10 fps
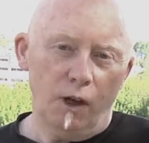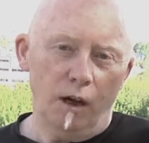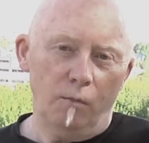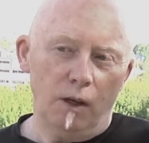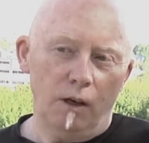
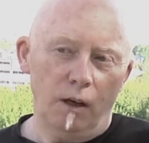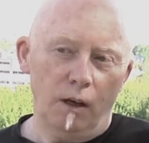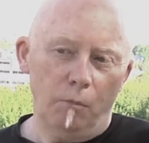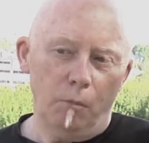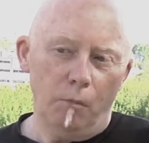I mean,
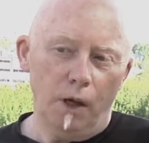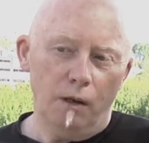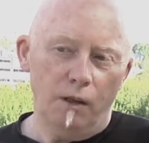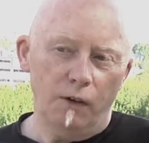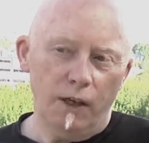and
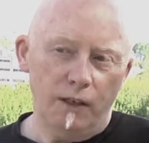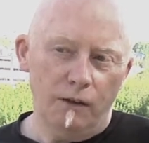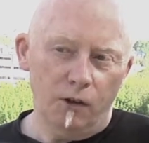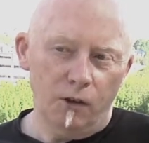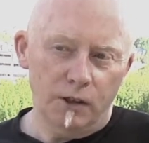it's very
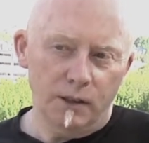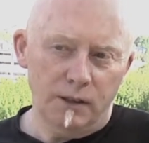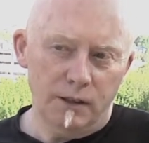difficult to